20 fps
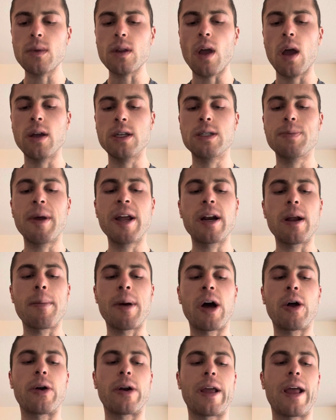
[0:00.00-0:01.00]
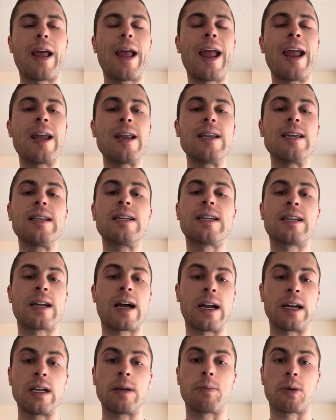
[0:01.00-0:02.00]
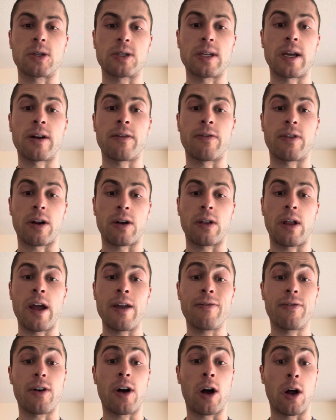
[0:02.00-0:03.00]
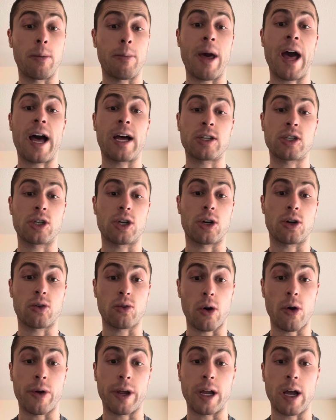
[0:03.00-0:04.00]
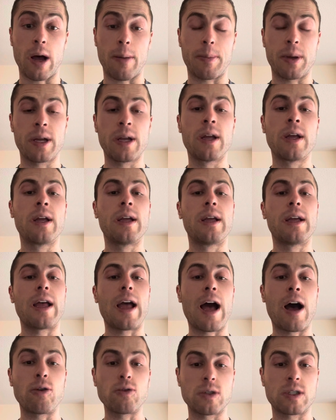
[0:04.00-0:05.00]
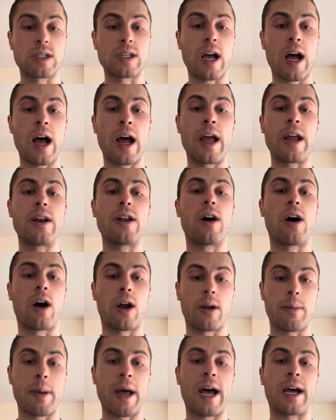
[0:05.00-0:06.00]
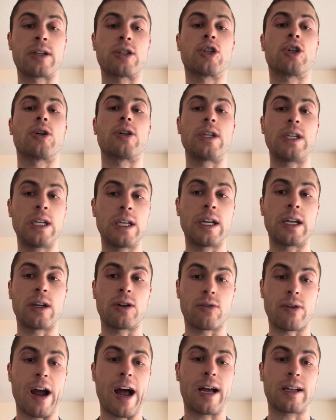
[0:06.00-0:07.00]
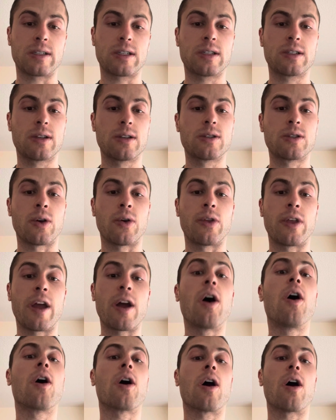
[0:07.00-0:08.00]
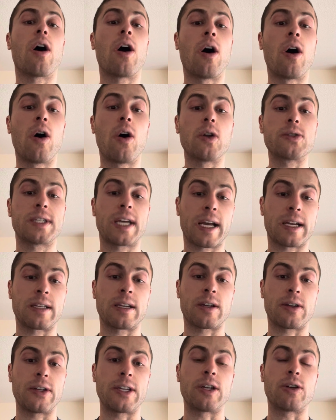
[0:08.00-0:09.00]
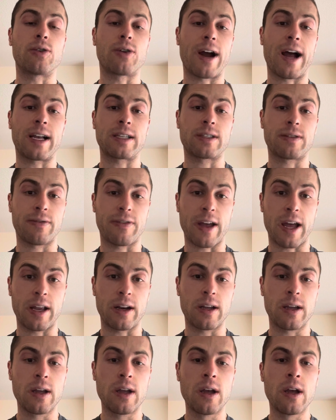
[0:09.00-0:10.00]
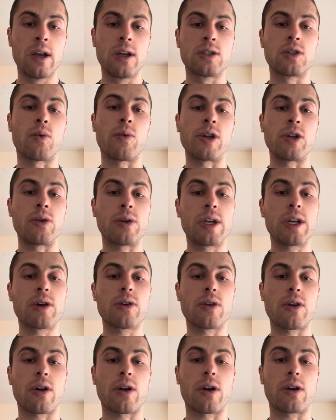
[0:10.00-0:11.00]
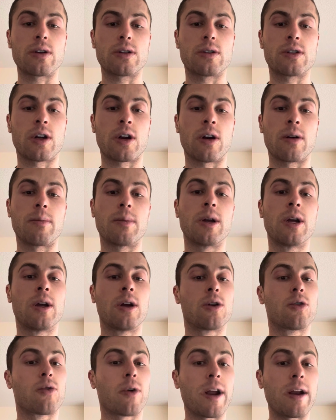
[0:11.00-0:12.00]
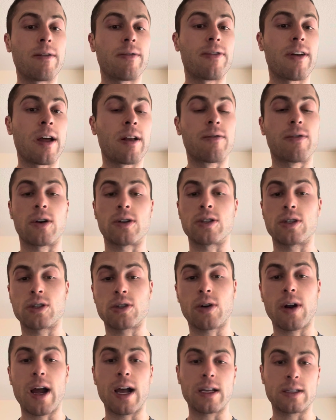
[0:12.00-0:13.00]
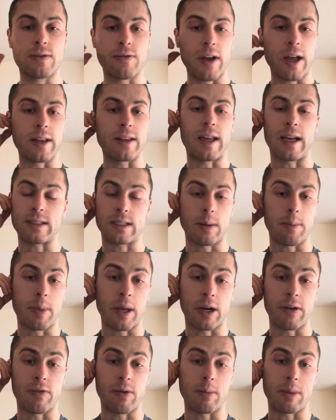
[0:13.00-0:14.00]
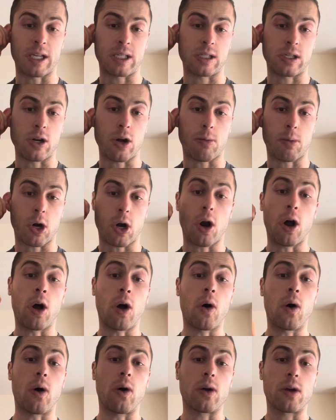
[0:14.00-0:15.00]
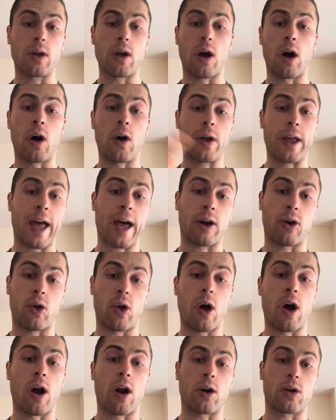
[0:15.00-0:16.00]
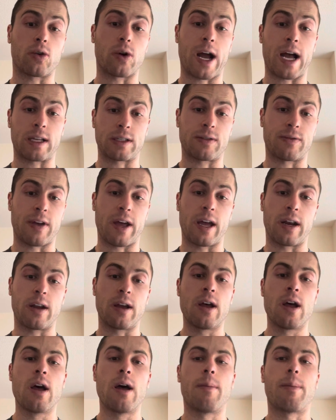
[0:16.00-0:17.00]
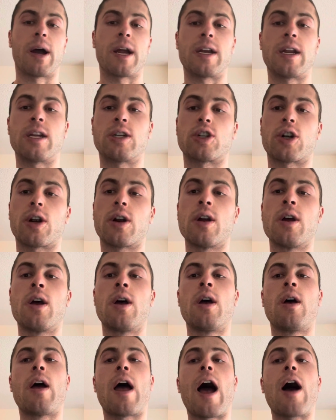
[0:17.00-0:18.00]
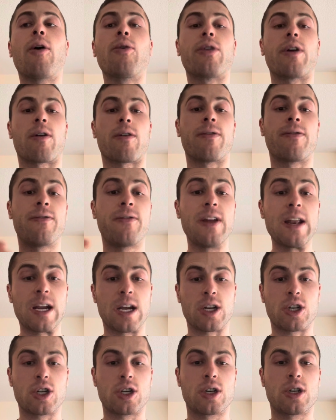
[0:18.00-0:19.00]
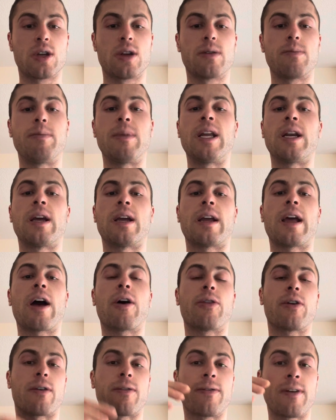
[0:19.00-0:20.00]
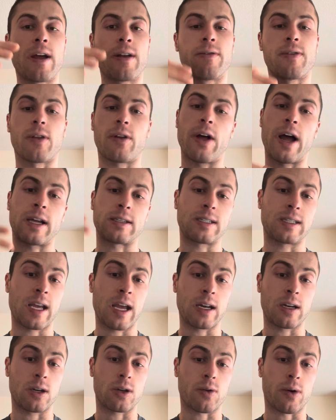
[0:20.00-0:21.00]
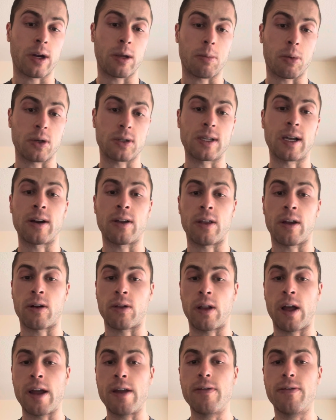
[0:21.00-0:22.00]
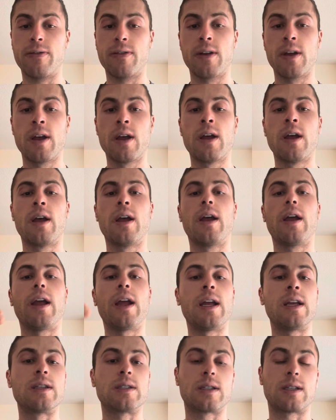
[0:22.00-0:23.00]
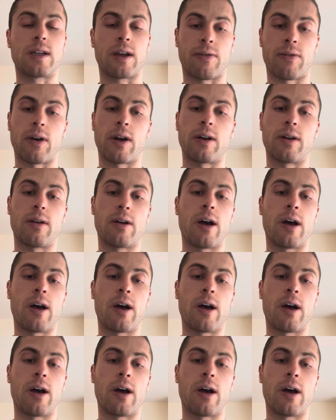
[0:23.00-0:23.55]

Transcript: spend about 80 to 90% of their life on pasture, growing up outside on a pasture eating grass. So they are all technically grass-fed. So when you hear the term grain-fed versus grass-fed, that's a bit of a misnomer. All cattle are grass-fed by nature. How they're finished, meaning how they're fed for the last 10 to 20% of their life, is different.